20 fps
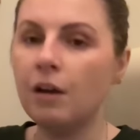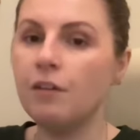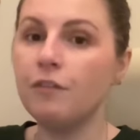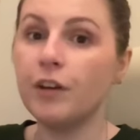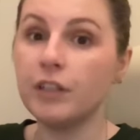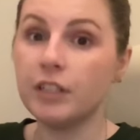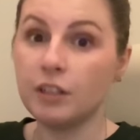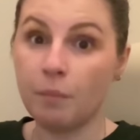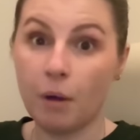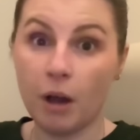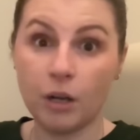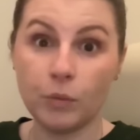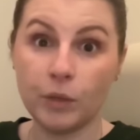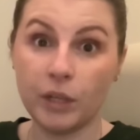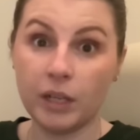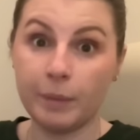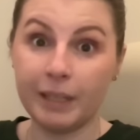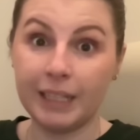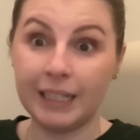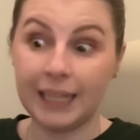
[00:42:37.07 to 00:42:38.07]
1st of March, we're
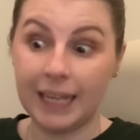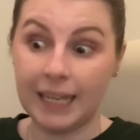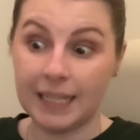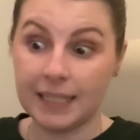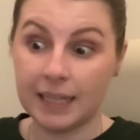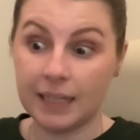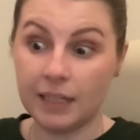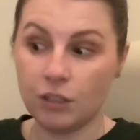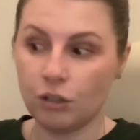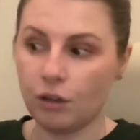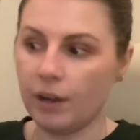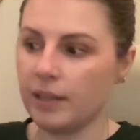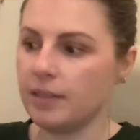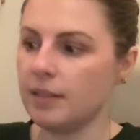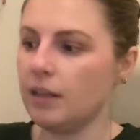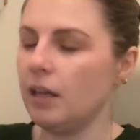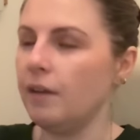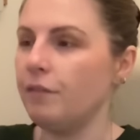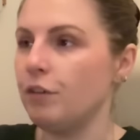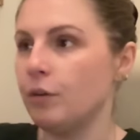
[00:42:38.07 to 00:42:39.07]
going to be at Lakeside in
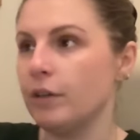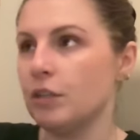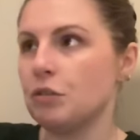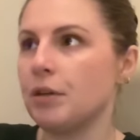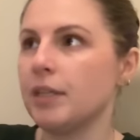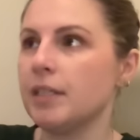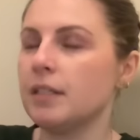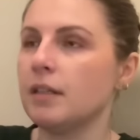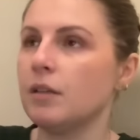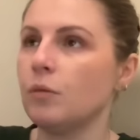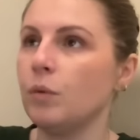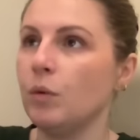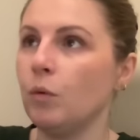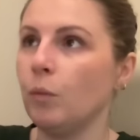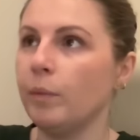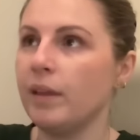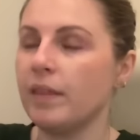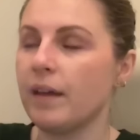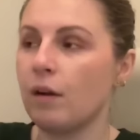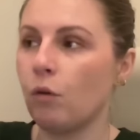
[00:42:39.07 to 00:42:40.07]
Doncaster. If you're interested, we will
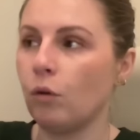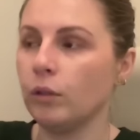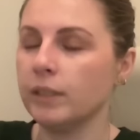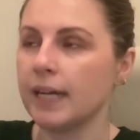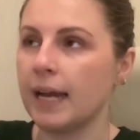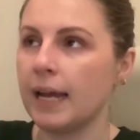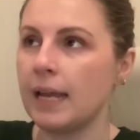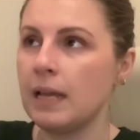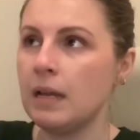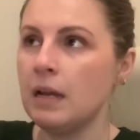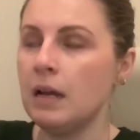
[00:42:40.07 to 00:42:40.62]
be there all day.